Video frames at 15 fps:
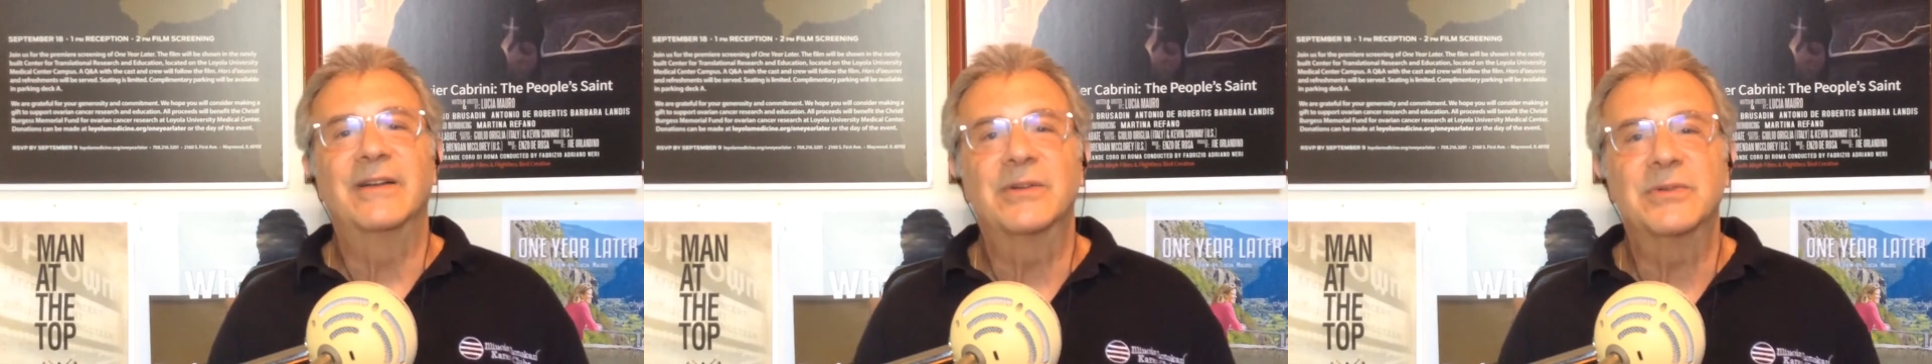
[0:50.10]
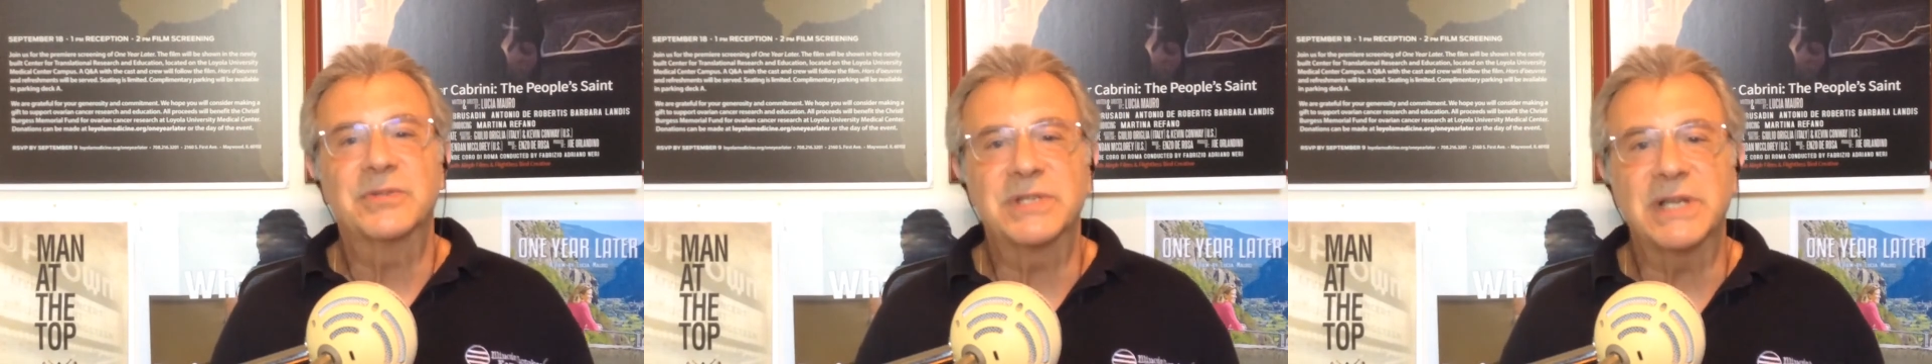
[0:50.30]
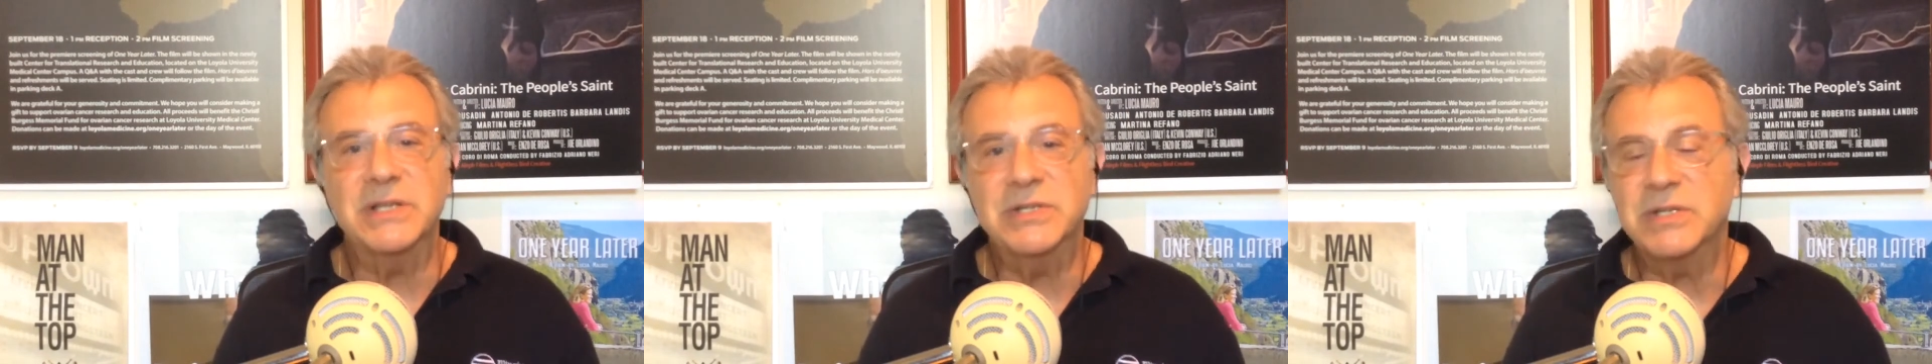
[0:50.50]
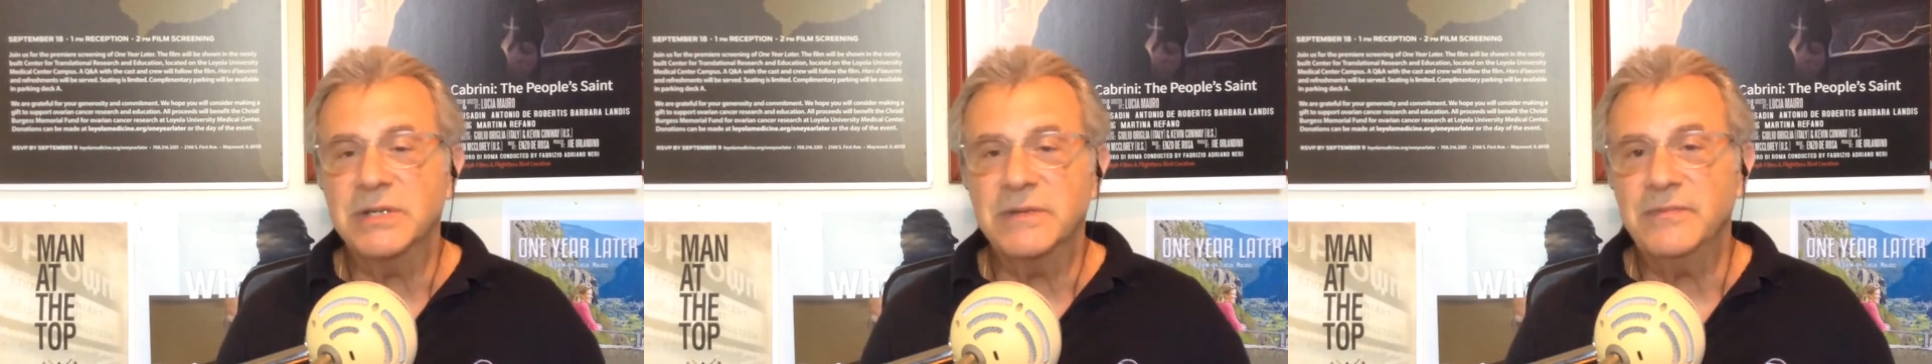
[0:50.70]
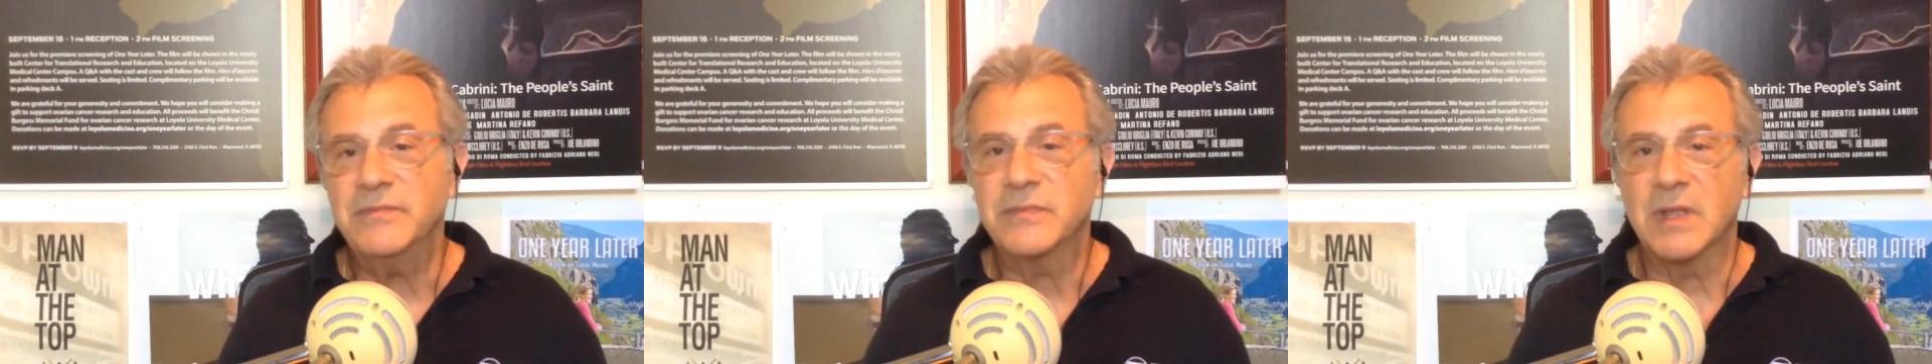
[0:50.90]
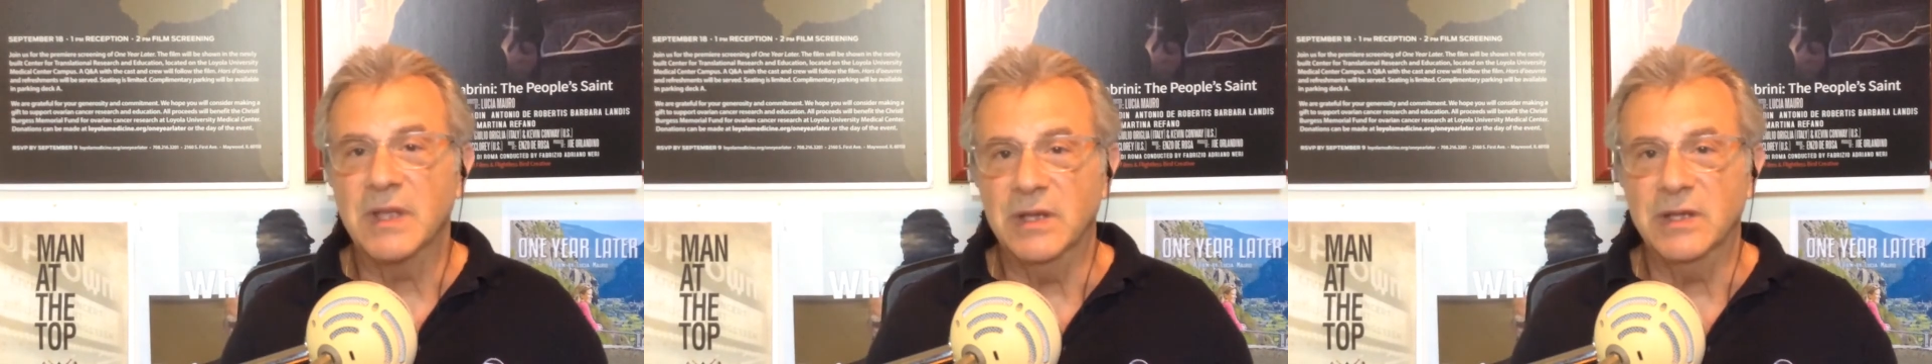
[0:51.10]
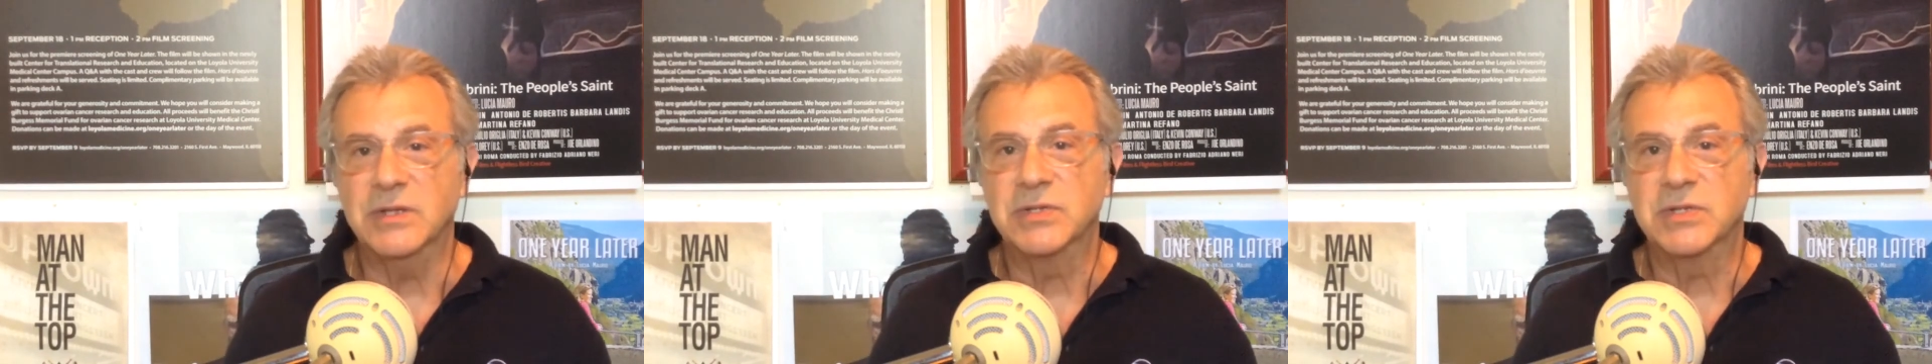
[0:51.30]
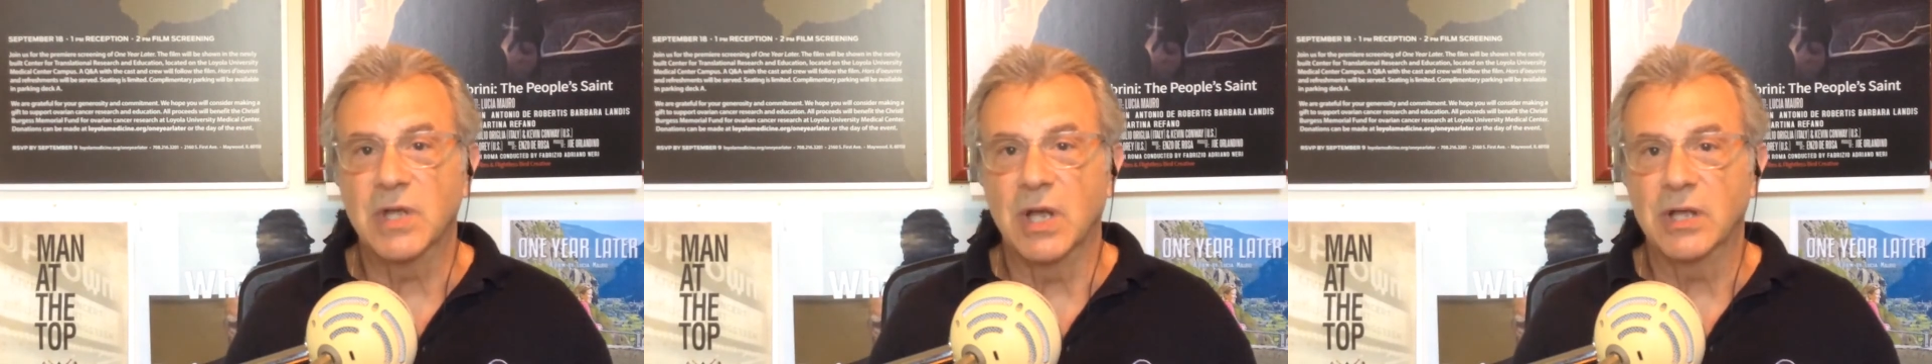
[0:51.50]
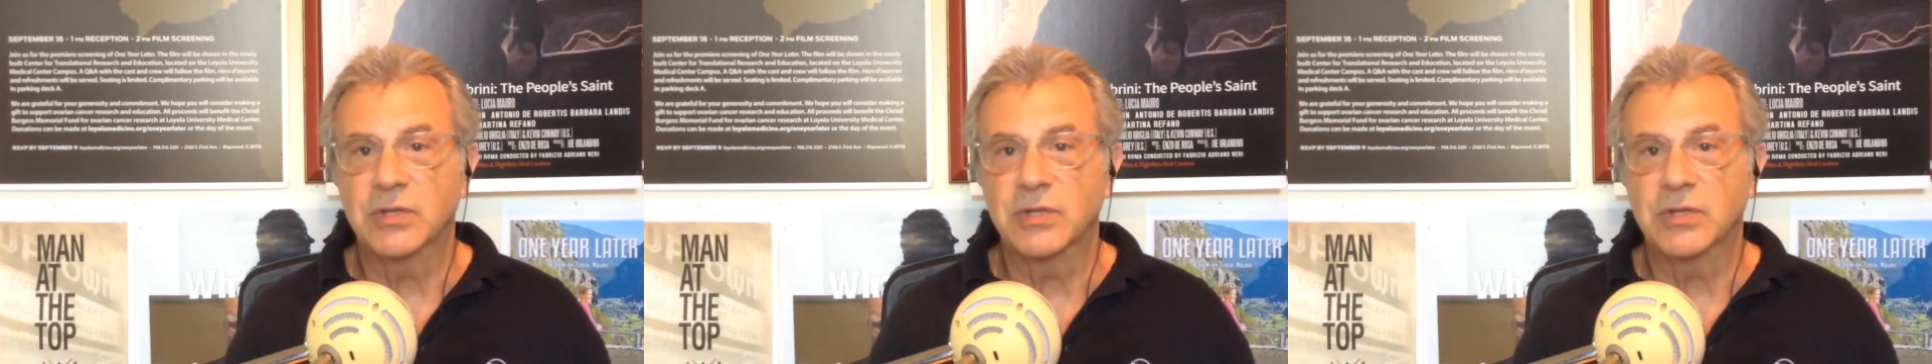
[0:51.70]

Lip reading: Cosenza is